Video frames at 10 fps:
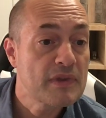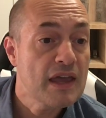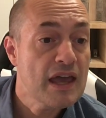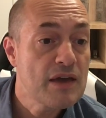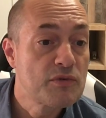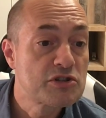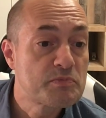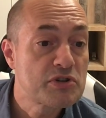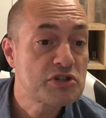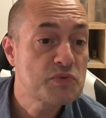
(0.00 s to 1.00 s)
he was
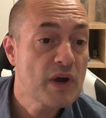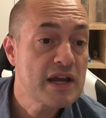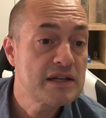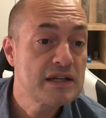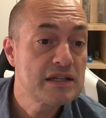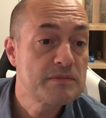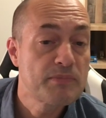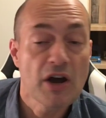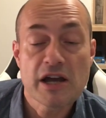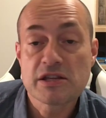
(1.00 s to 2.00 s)
persuaded
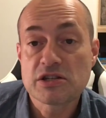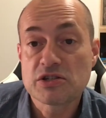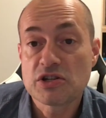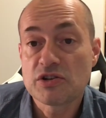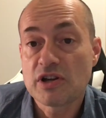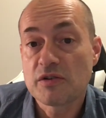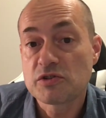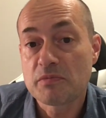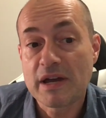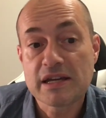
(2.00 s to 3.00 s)
by the studio
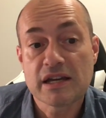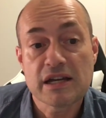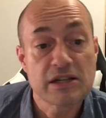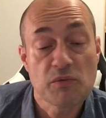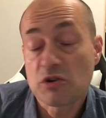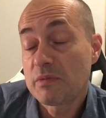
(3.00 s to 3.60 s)
to make it. He didn't want to